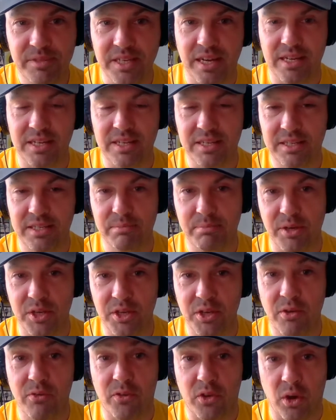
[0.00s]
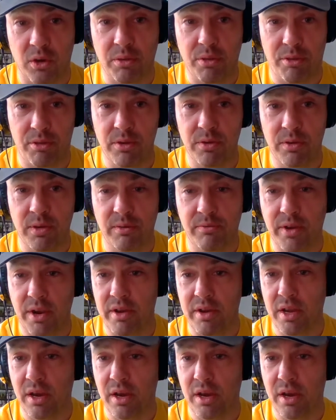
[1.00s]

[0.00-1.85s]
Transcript: jealous, but you've gone through a very